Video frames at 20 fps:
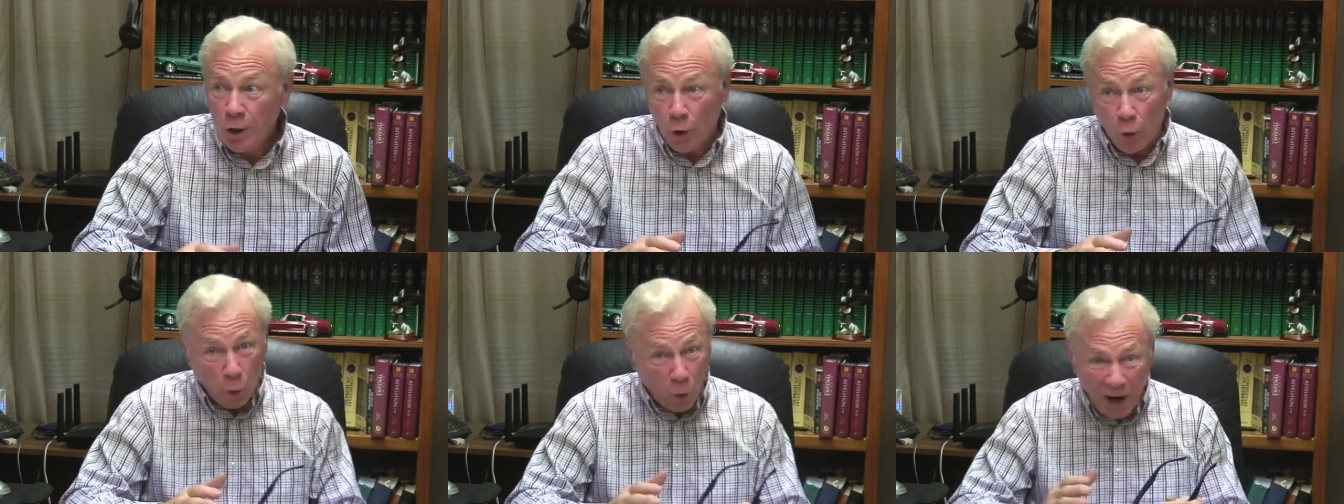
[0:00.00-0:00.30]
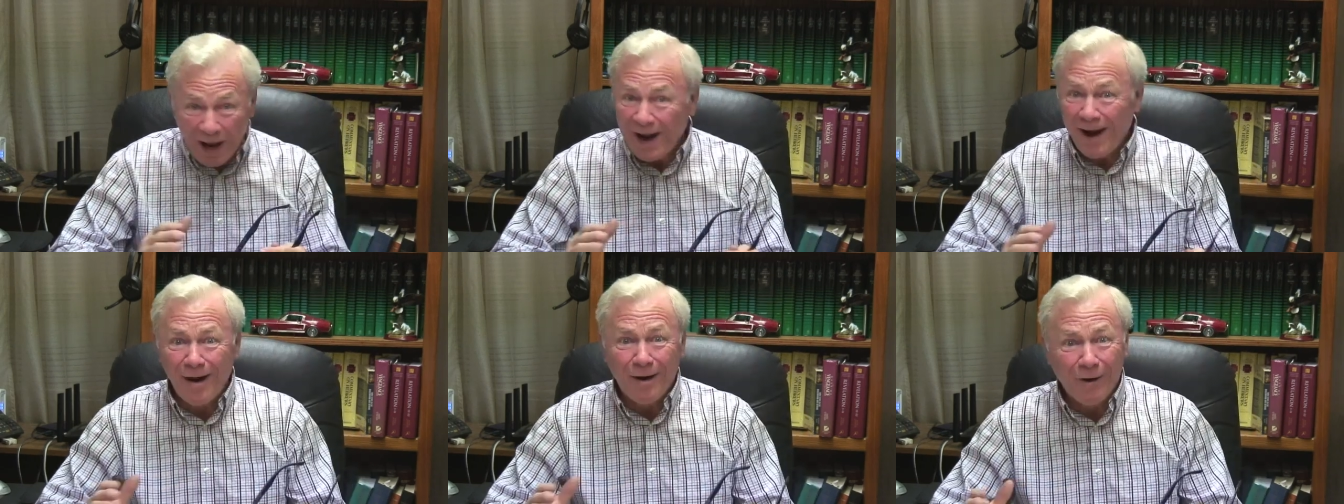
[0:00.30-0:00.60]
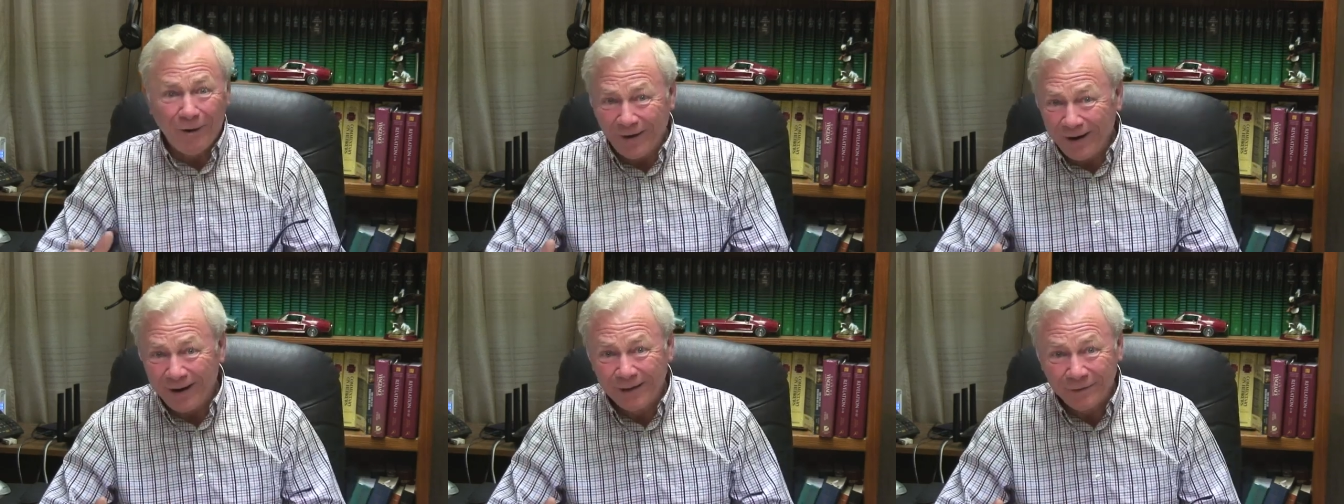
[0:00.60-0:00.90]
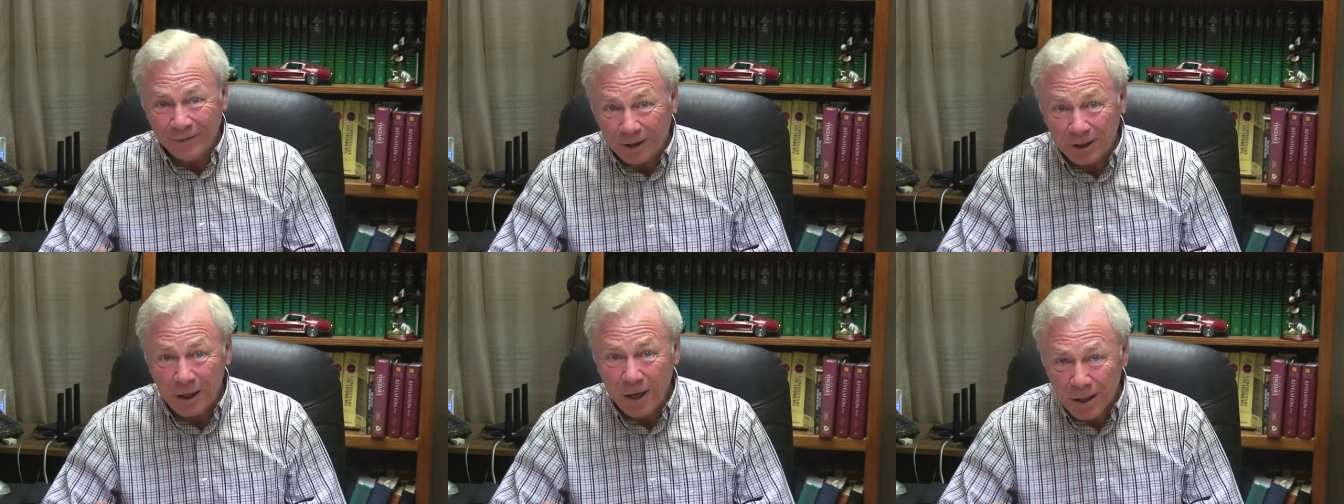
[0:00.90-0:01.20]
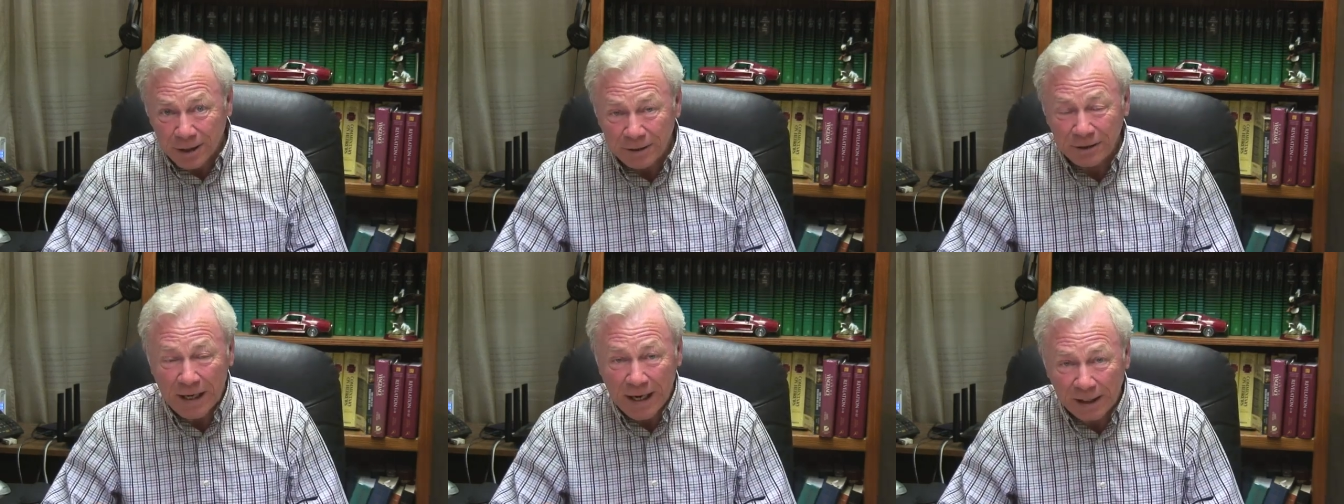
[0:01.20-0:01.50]
Where in the
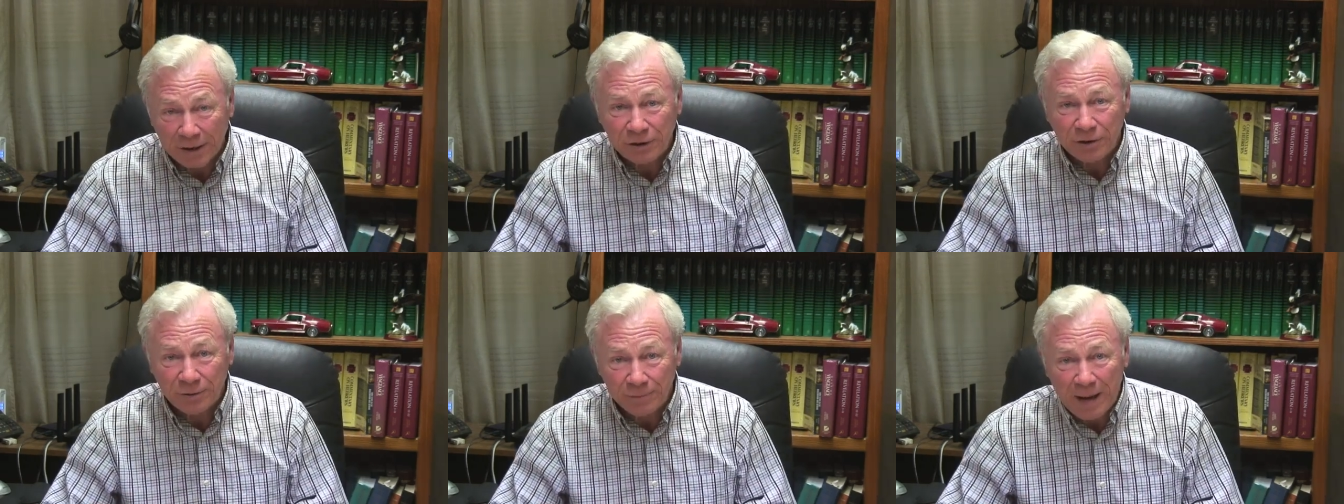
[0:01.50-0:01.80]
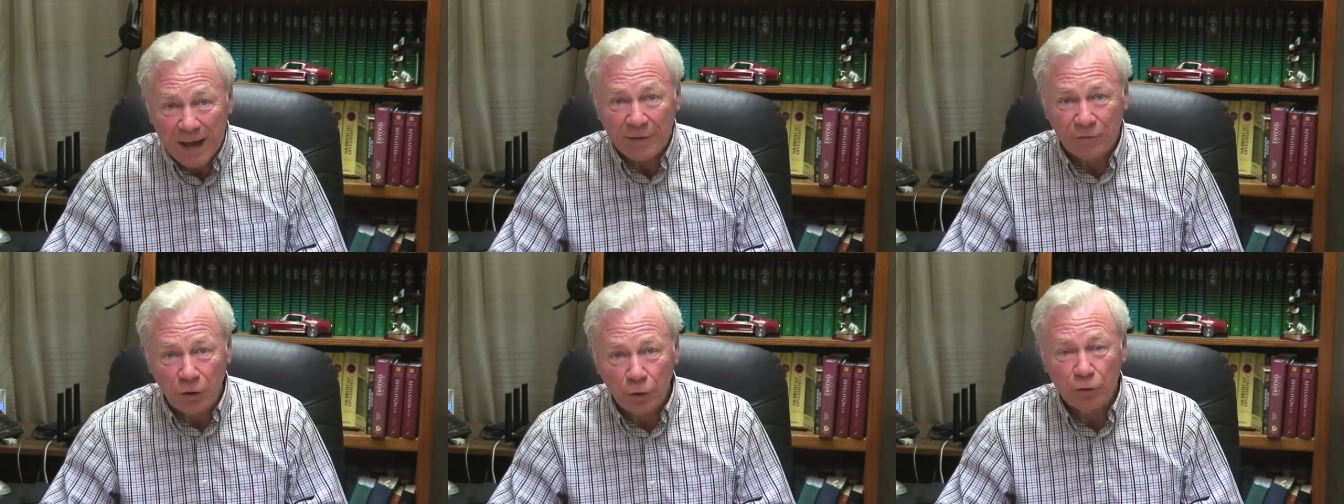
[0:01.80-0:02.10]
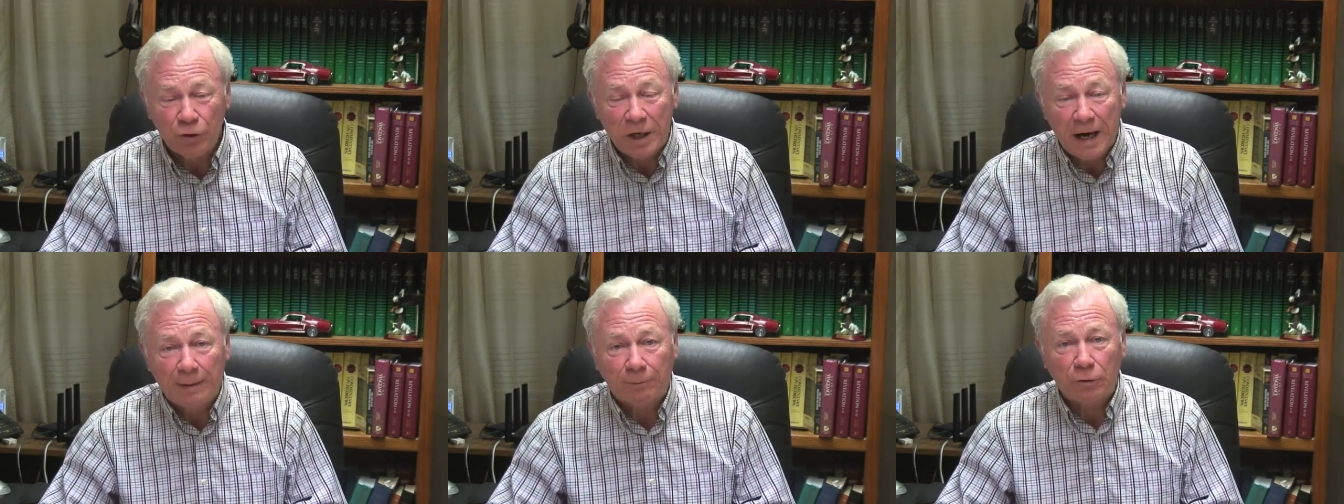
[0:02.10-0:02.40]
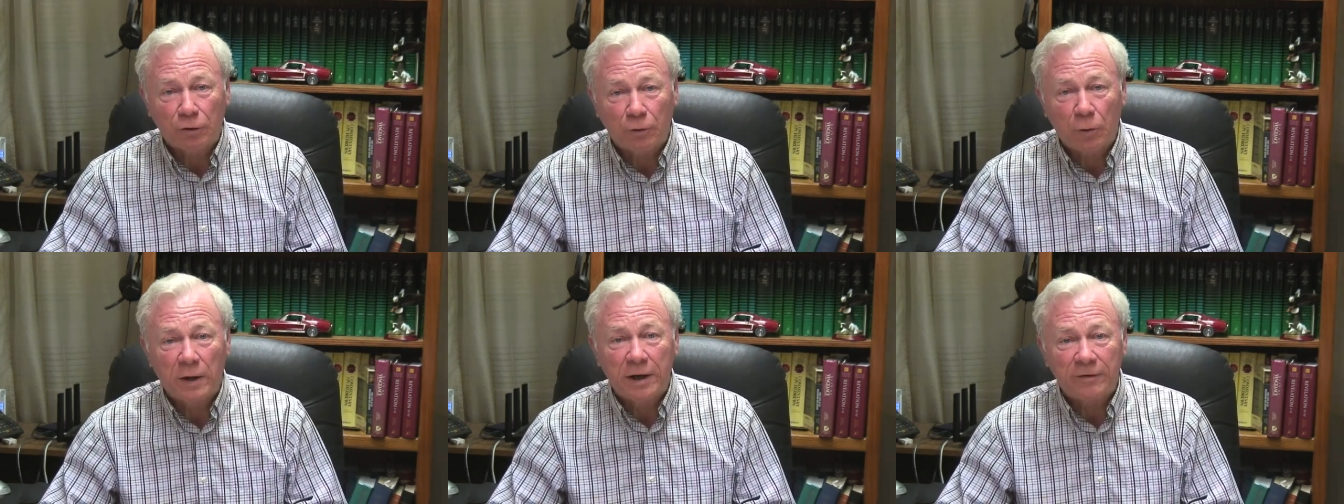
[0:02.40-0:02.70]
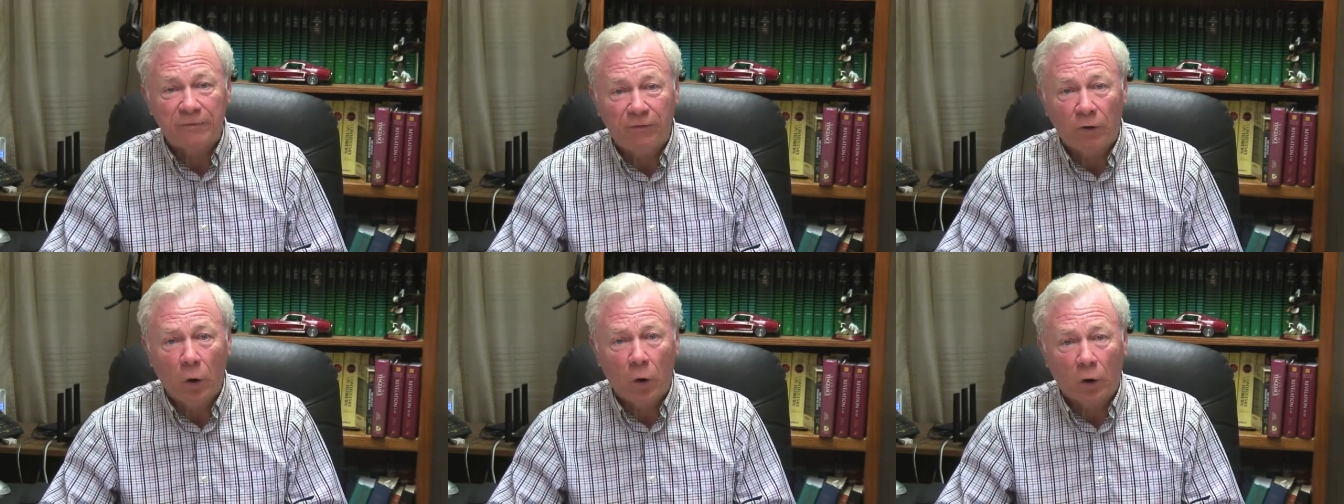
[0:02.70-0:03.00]
context of Matthew chapter
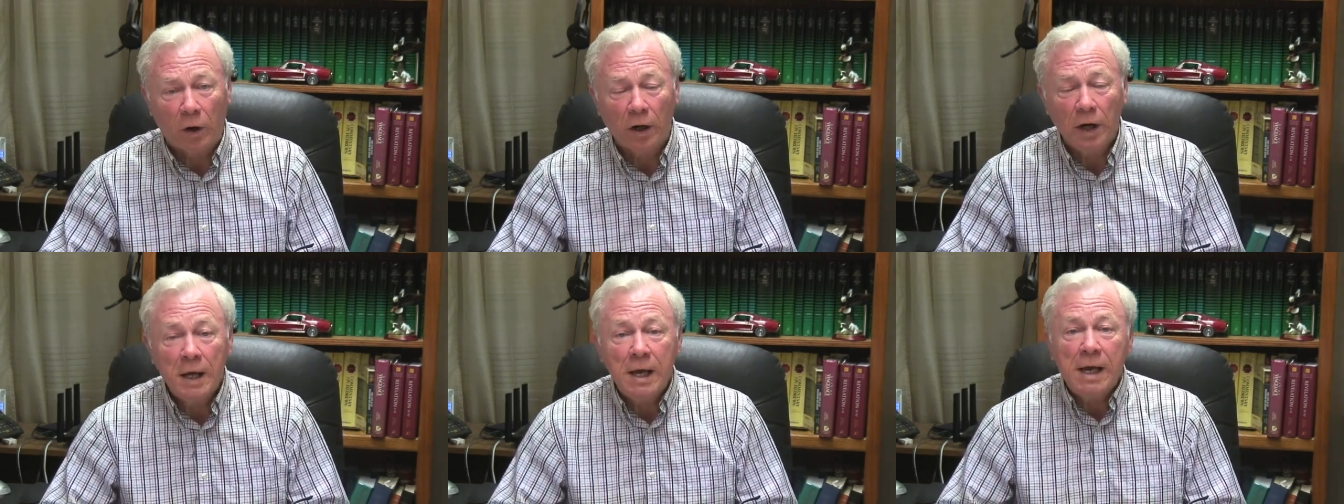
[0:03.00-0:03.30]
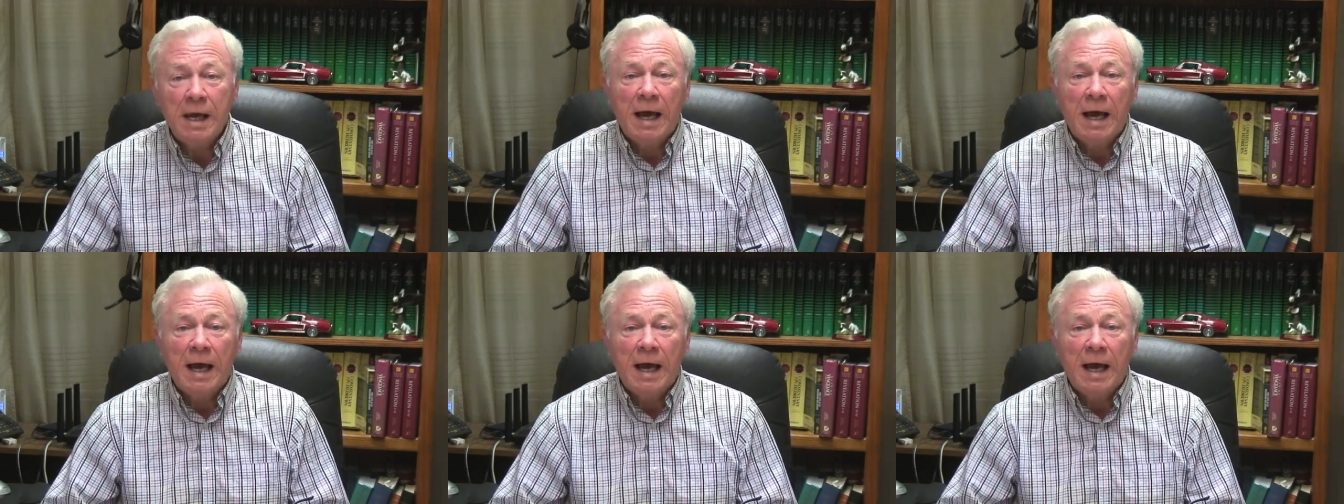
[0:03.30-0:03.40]
24